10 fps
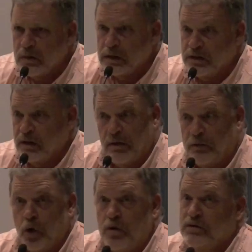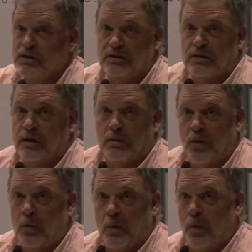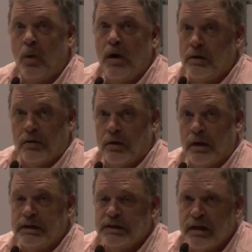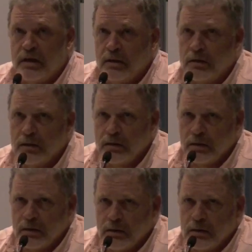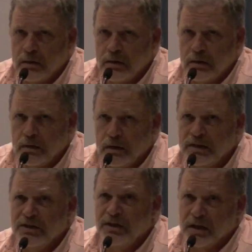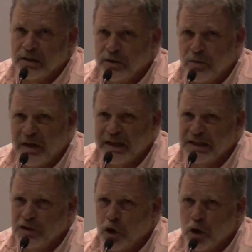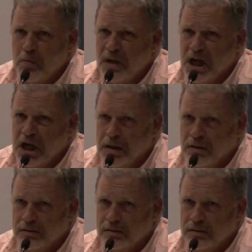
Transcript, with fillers: I said, "Of course." He said, "What?" And he said, "Is Dexter based on me?"